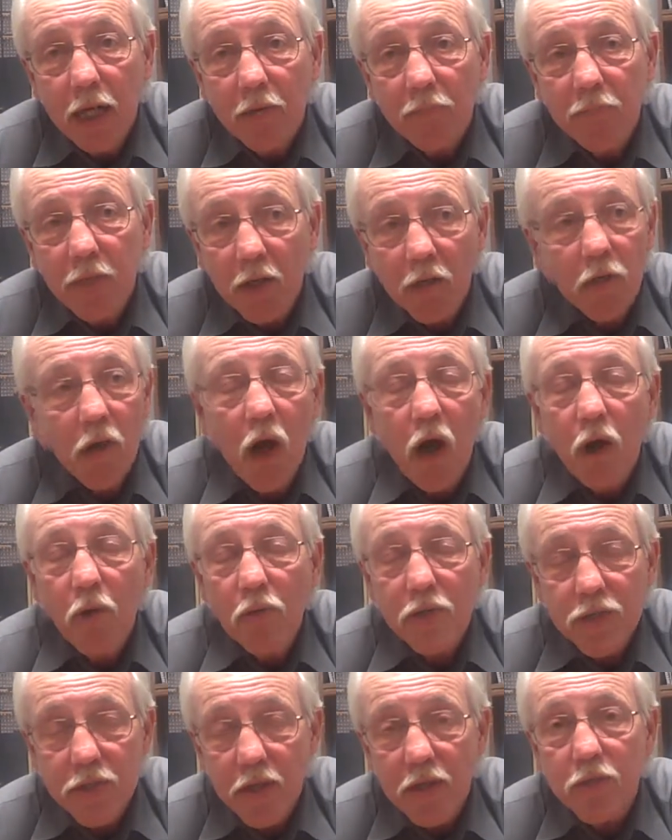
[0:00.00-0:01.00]
There are
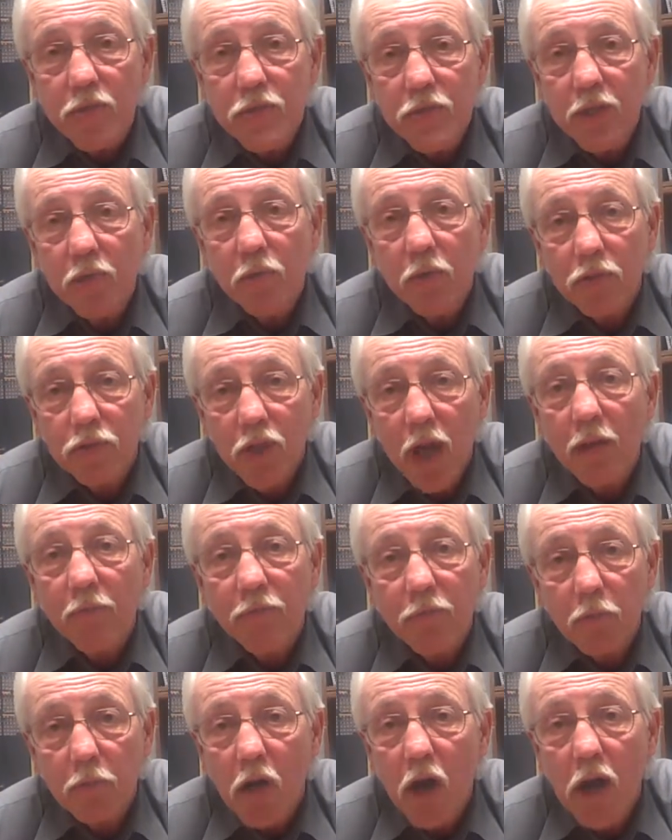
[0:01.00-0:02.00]
always those that will shop
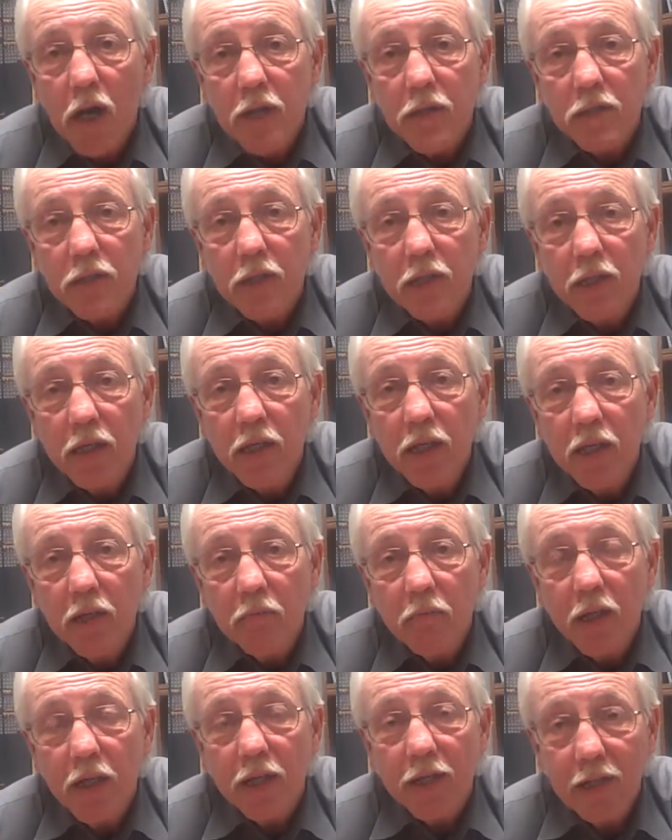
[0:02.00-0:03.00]
for price,
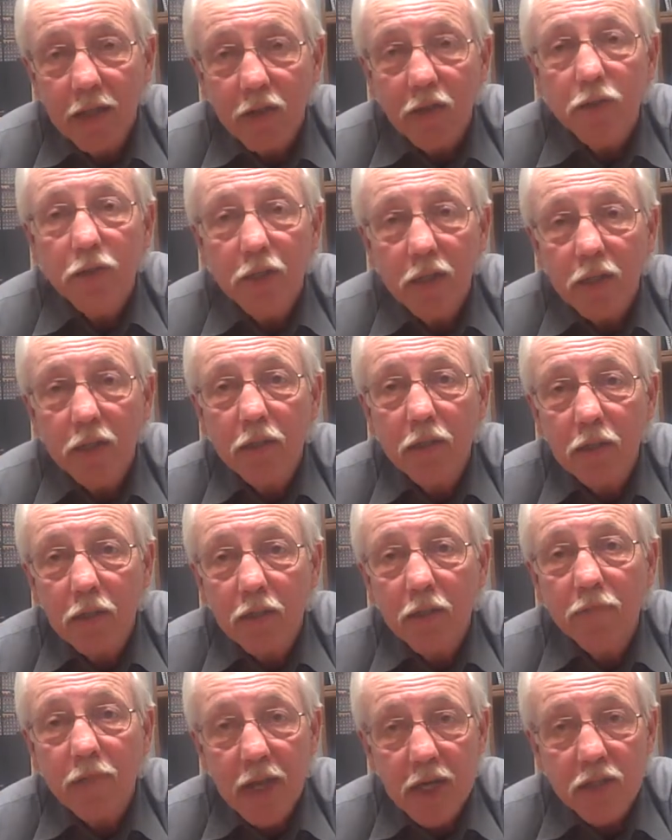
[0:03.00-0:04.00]
but I guarantee you
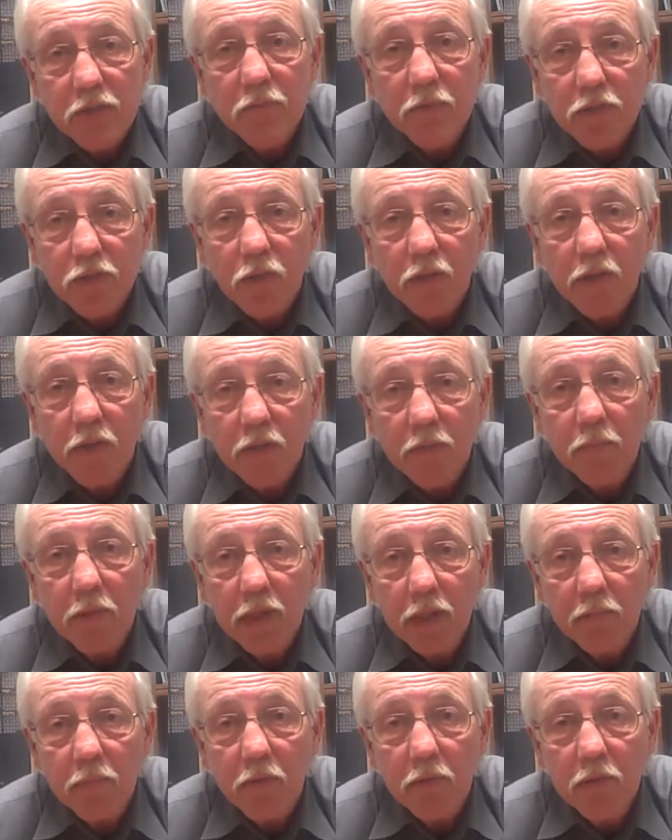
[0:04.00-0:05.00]
the vast majority of
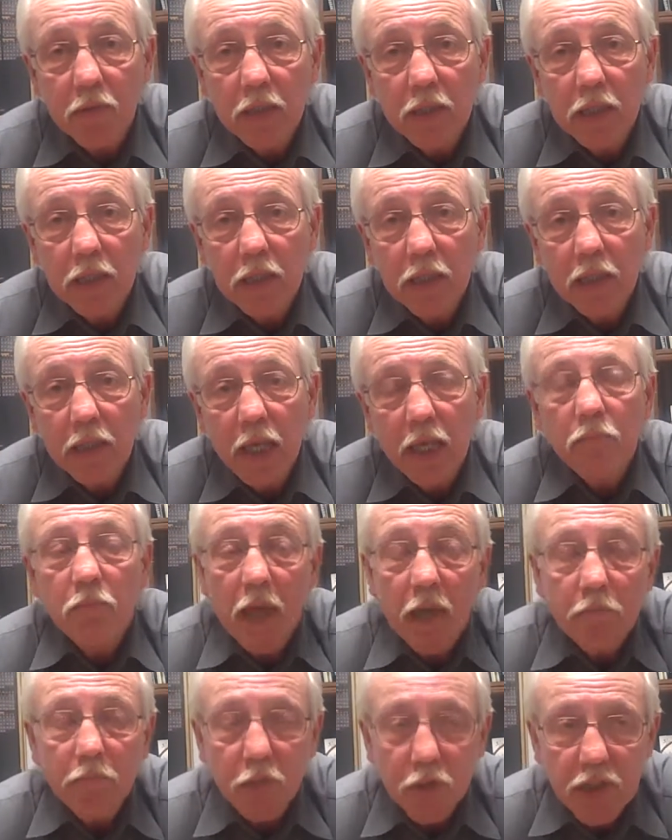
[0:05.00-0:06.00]
people,
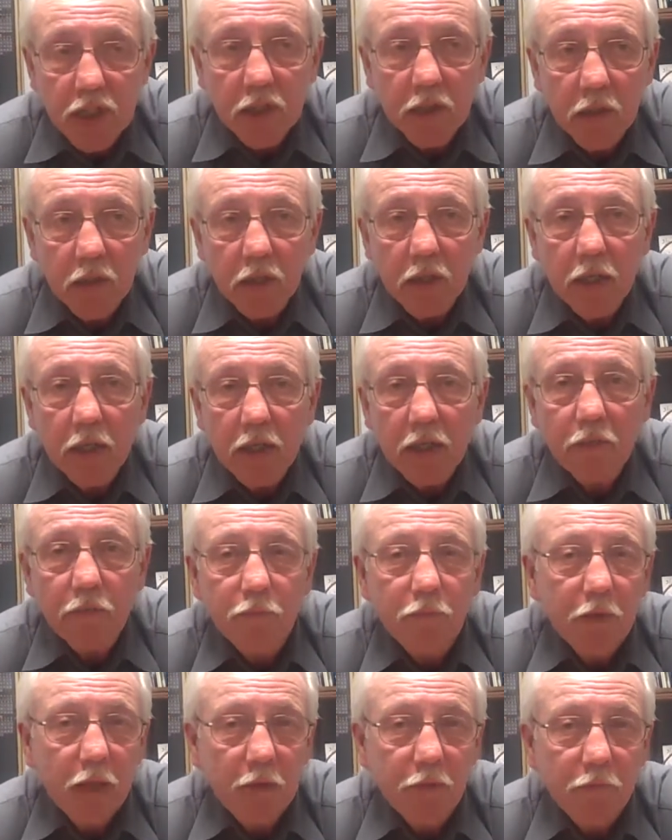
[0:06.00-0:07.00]
and particularly
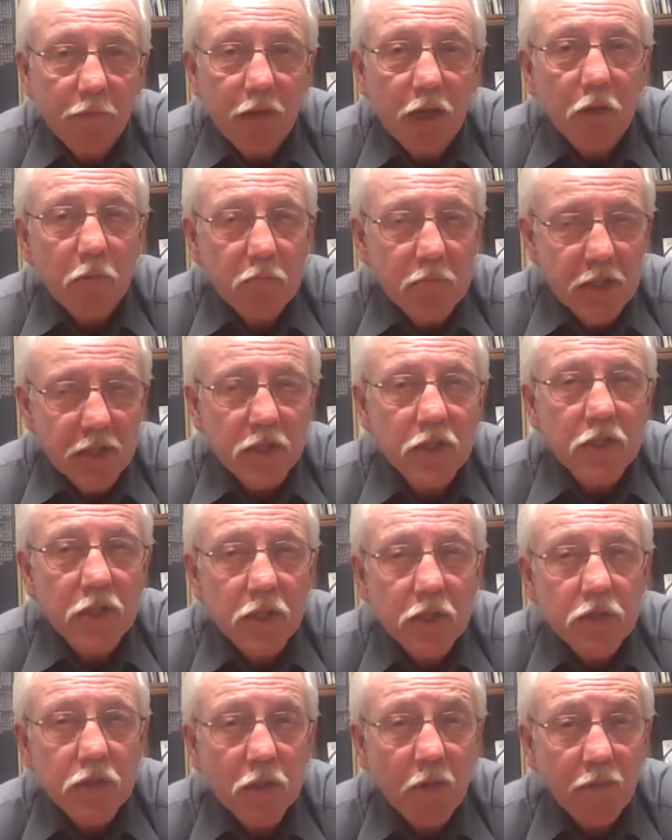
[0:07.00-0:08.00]
if their
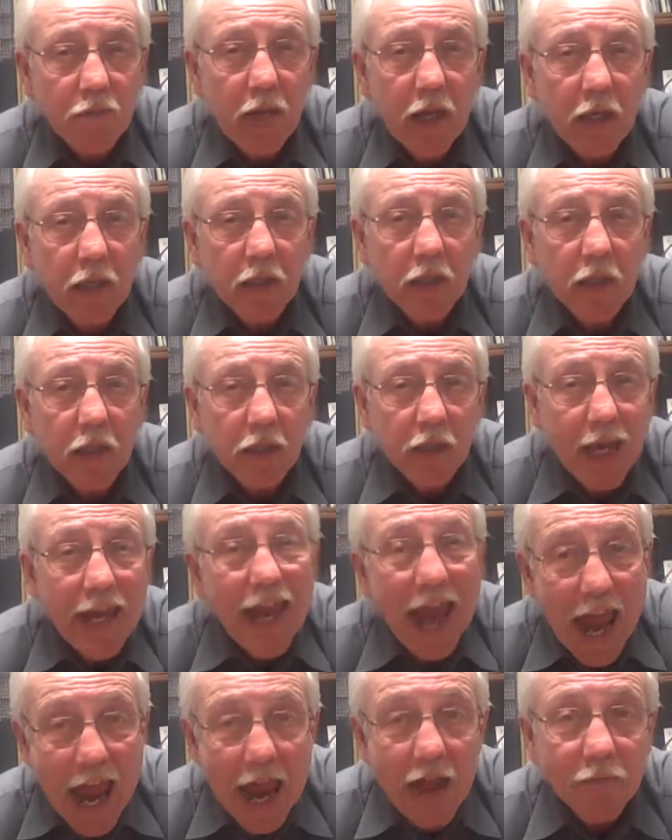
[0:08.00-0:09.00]
businesses are failing and they
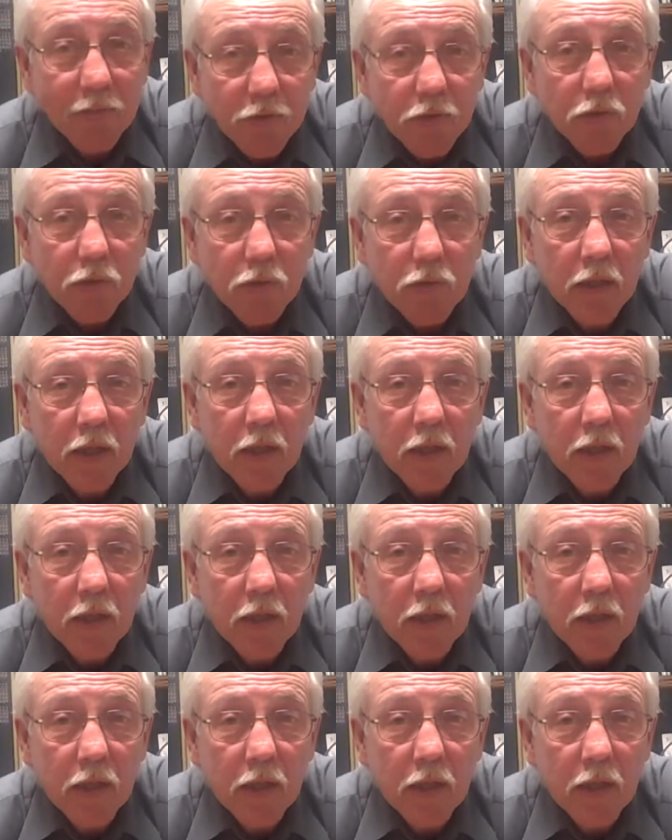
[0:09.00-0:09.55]
have to